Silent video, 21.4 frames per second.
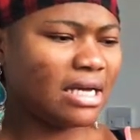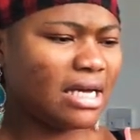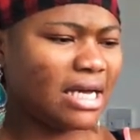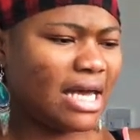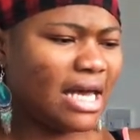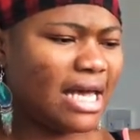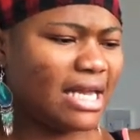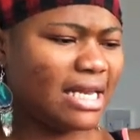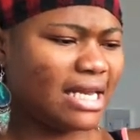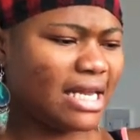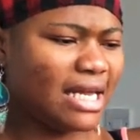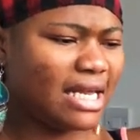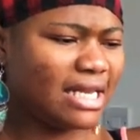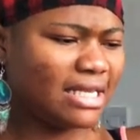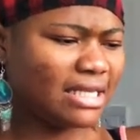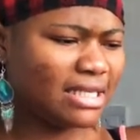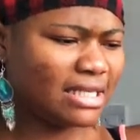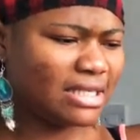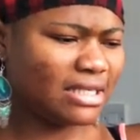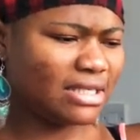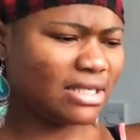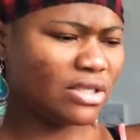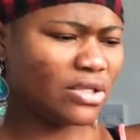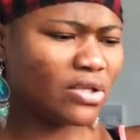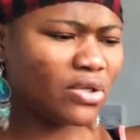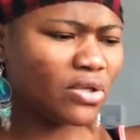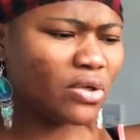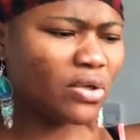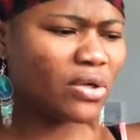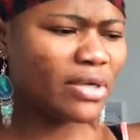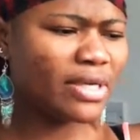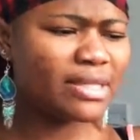And then you
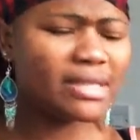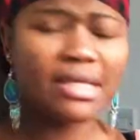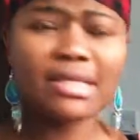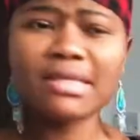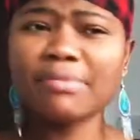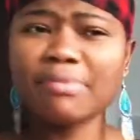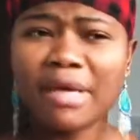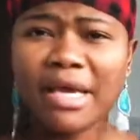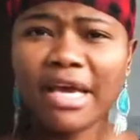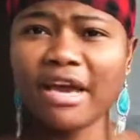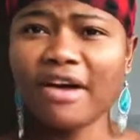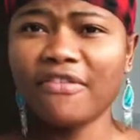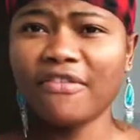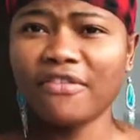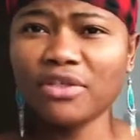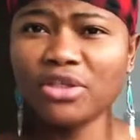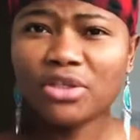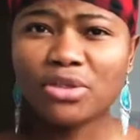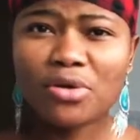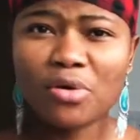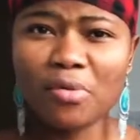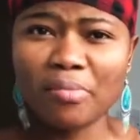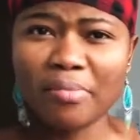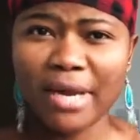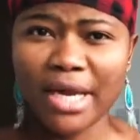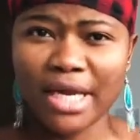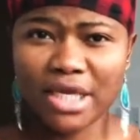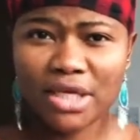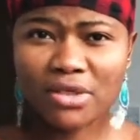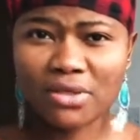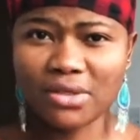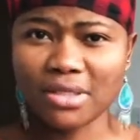squeeze it. Be careful you don't burn
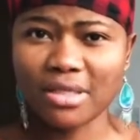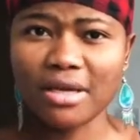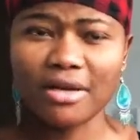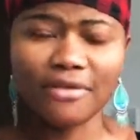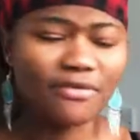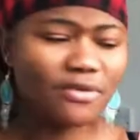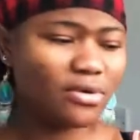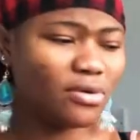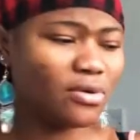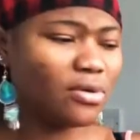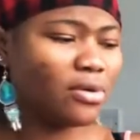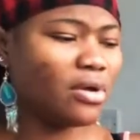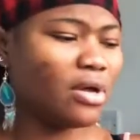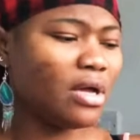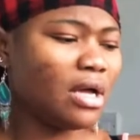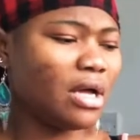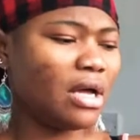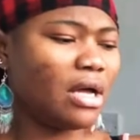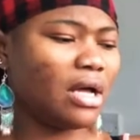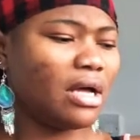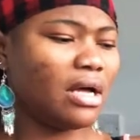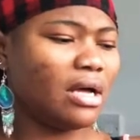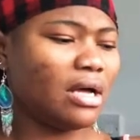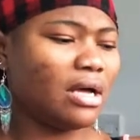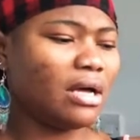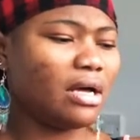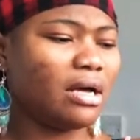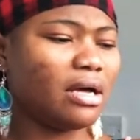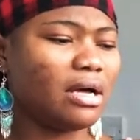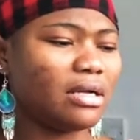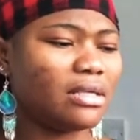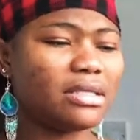yourself too.
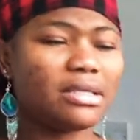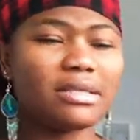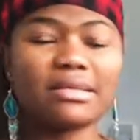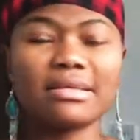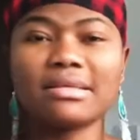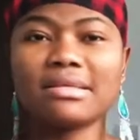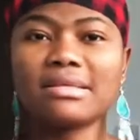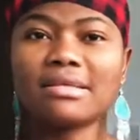This